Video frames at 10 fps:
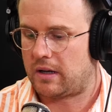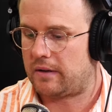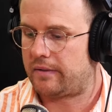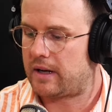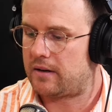I
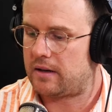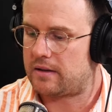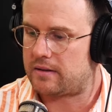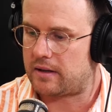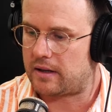love that.
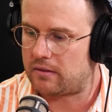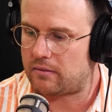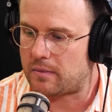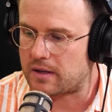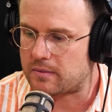It's uh,
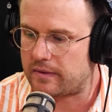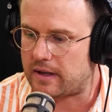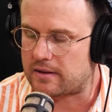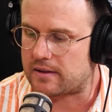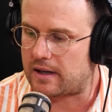reminds me of
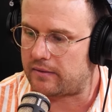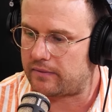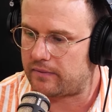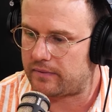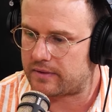that saying,
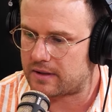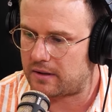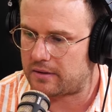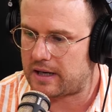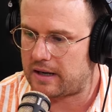
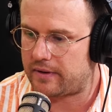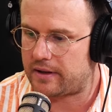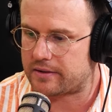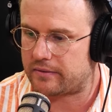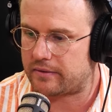slower today,
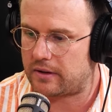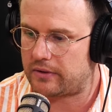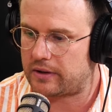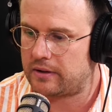faster forever.